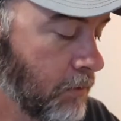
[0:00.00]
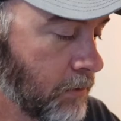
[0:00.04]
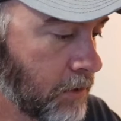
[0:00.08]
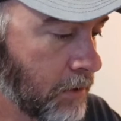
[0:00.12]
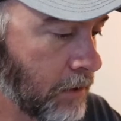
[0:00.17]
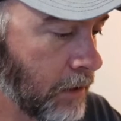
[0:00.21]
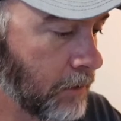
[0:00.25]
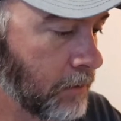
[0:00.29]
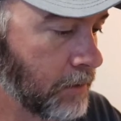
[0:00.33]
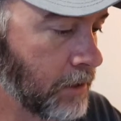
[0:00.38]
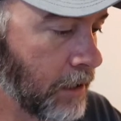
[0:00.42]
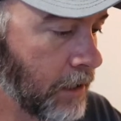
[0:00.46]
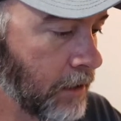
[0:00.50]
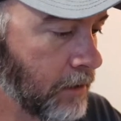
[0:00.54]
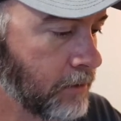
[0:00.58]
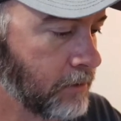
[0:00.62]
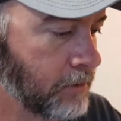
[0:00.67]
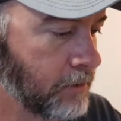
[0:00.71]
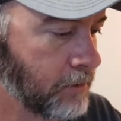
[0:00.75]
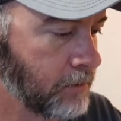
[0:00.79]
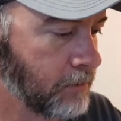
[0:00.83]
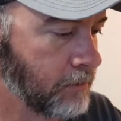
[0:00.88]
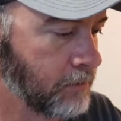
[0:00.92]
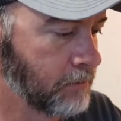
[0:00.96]
Okay.
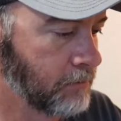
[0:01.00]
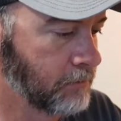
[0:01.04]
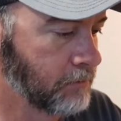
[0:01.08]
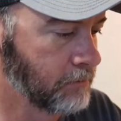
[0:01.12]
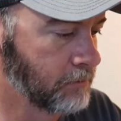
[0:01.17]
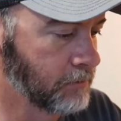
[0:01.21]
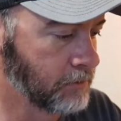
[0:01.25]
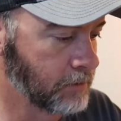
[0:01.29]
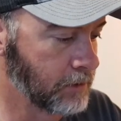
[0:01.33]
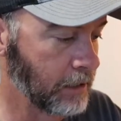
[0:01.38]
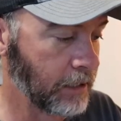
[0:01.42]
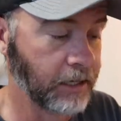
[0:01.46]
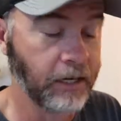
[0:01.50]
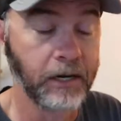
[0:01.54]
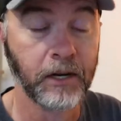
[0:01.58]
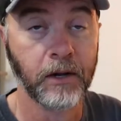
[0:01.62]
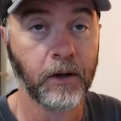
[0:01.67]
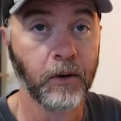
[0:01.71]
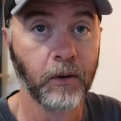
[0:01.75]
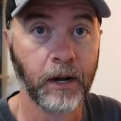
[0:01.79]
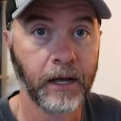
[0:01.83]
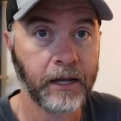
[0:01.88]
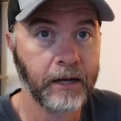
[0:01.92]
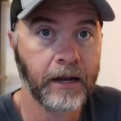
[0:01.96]
I didn't
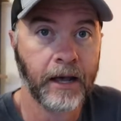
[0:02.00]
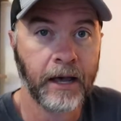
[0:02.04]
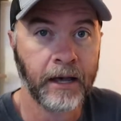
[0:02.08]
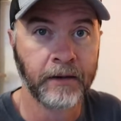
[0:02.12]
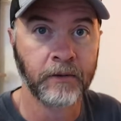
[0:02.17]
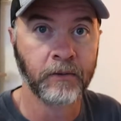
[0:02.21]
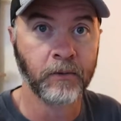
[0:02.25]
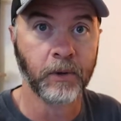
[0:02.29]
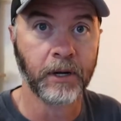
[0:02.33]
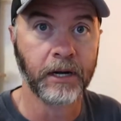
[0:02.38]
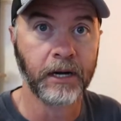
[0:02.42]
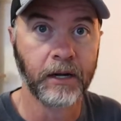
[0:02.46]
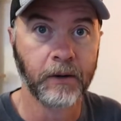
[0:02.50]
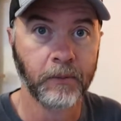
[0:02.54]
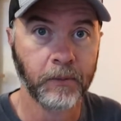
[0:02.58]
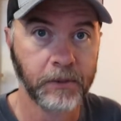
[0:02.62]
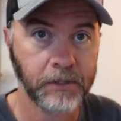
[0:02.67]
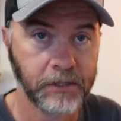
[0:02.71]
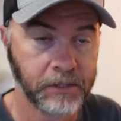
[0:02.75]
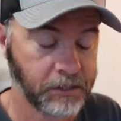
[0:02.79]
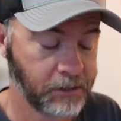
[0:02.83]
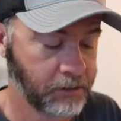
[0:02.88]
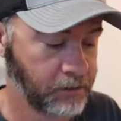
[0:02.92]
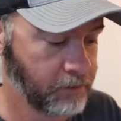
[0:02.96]
know late night reading
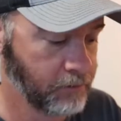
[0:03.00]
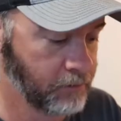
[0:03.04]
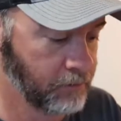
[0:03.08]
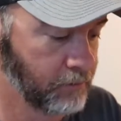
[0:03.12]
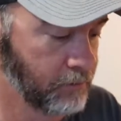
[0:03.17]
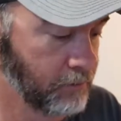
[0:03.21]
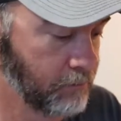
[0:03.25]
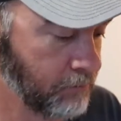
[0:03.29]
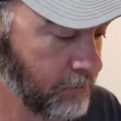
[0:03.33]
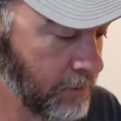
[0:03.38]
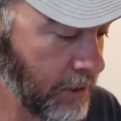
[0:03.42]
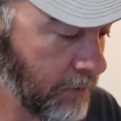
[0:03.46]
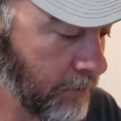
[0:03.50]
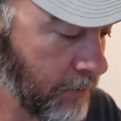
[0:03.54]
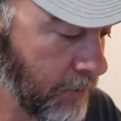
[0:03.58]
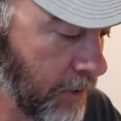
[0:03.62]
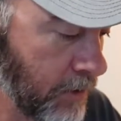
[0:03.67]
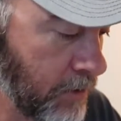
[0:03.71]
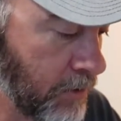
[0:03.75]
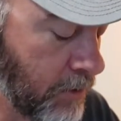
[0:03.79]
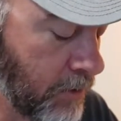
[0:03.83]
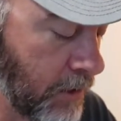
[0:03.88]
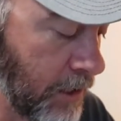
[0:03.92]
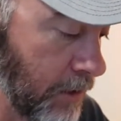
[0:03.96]
was
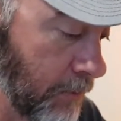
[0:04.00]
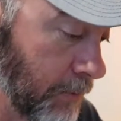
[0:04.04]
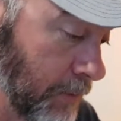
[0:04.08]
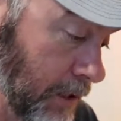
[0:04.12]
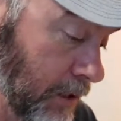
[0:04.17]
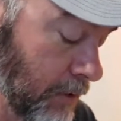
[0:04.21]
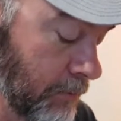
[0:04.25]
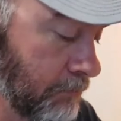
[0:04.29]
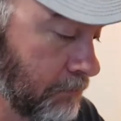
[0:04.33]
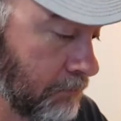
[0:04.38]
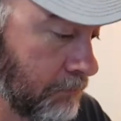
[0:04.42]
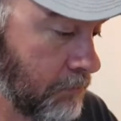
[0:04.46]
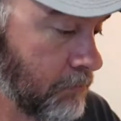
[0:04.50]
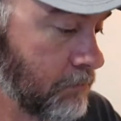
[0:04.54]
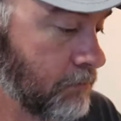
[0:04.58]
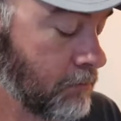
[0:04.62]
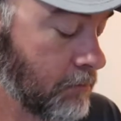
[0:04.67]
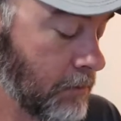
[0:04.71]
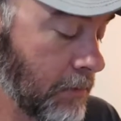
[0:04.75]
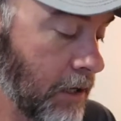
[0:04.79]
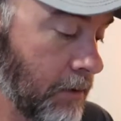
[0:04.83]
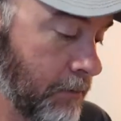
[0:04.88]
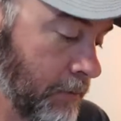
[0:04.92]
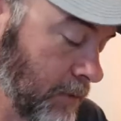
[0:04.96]
adventuring, but
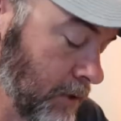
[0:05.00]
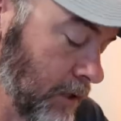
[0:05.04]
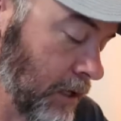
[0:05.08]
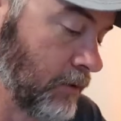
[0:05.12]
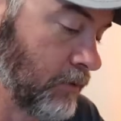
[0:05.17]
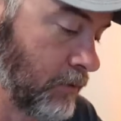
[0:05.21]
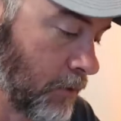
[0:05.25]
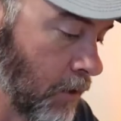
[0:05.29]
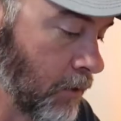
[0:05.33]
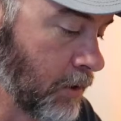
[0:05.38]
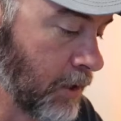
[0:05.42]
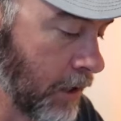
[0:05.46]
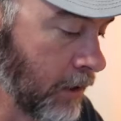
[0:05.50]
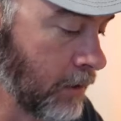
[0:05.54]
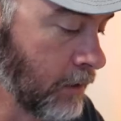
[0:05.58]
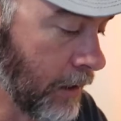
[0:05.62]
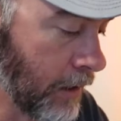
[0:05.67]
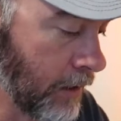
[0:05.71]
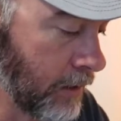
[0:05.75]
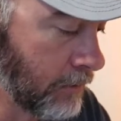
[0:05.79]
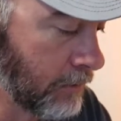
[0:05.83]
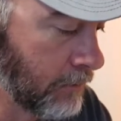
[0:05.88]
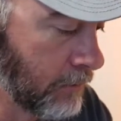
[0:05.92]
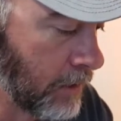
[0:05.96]
okay,
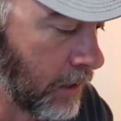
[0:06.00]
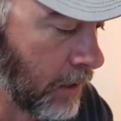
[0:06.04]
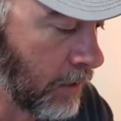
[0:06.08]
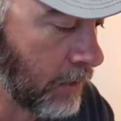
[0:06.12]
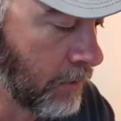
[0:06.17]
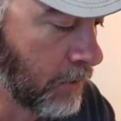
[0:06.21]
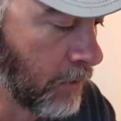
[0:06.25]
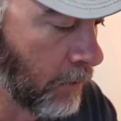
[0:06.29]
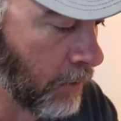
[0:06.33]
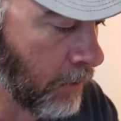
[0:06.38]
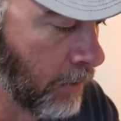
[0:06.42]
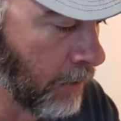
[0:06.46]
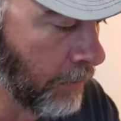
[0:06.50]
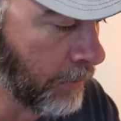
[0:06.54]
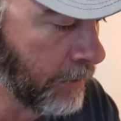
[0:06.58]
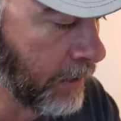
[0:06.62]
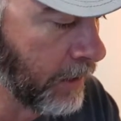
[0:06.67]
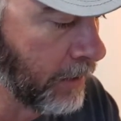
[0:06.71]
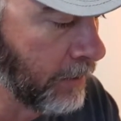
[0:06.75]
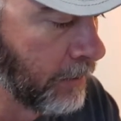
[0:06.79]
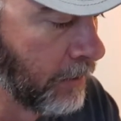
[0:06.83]
I'll go along with that.